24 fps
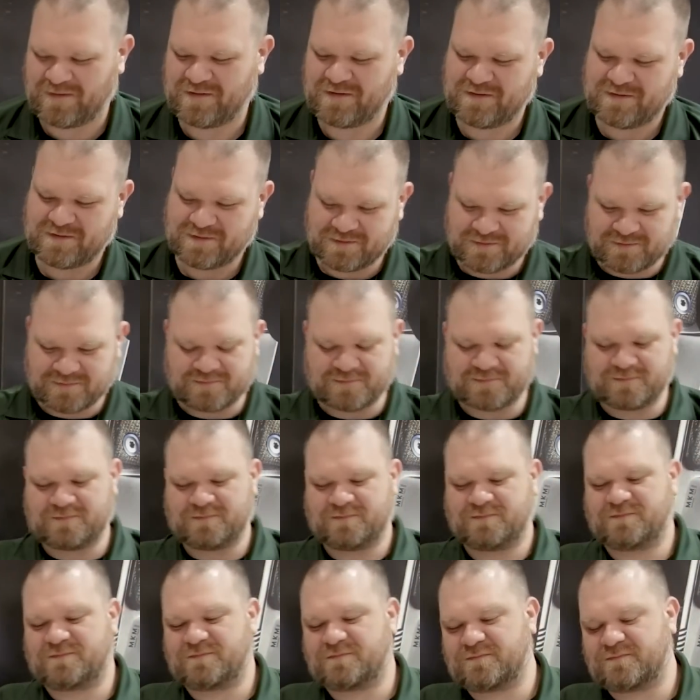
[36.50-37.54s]

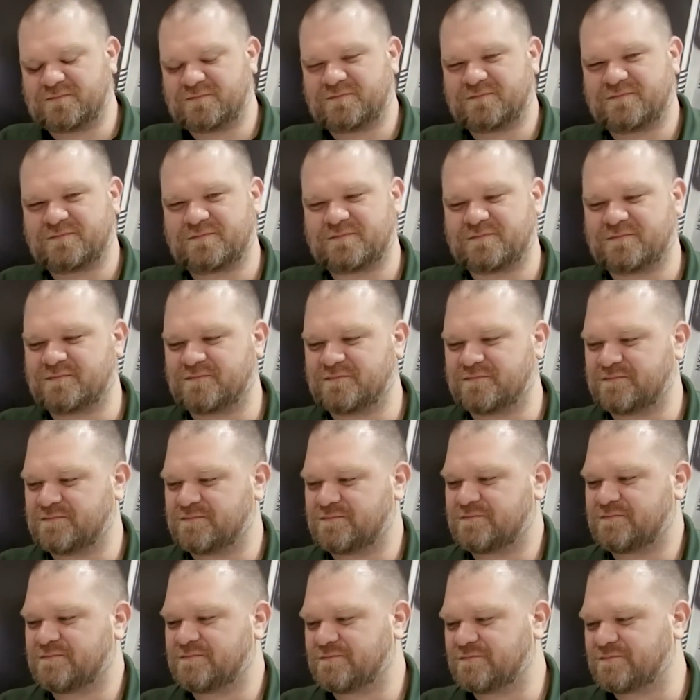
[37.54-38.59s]

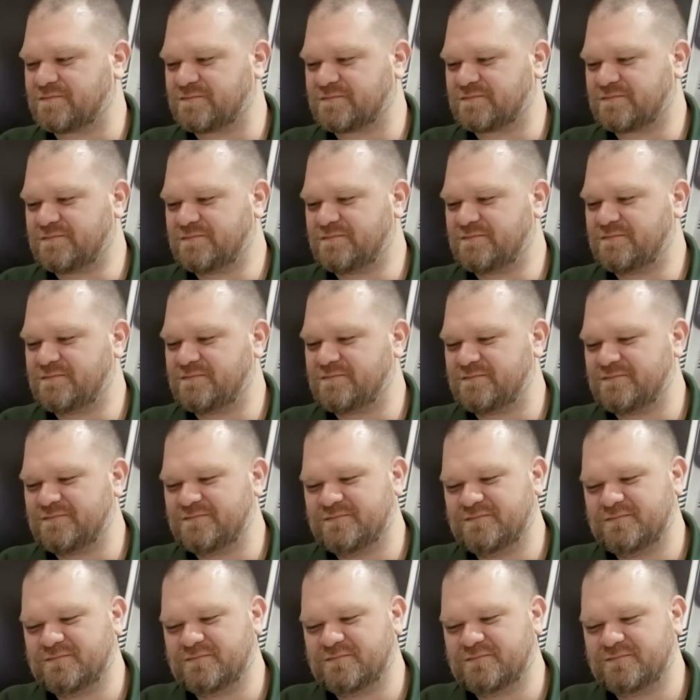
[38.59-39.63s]

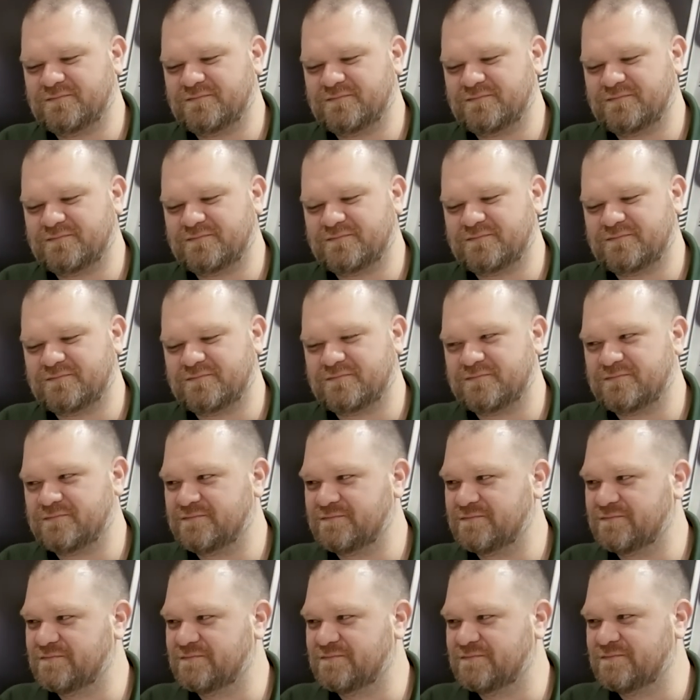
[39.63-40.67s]

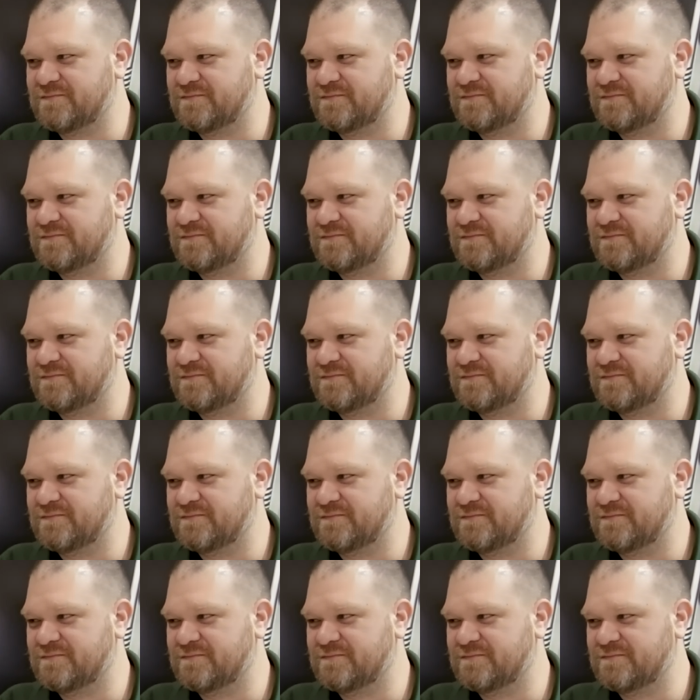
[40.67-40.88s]
(silent)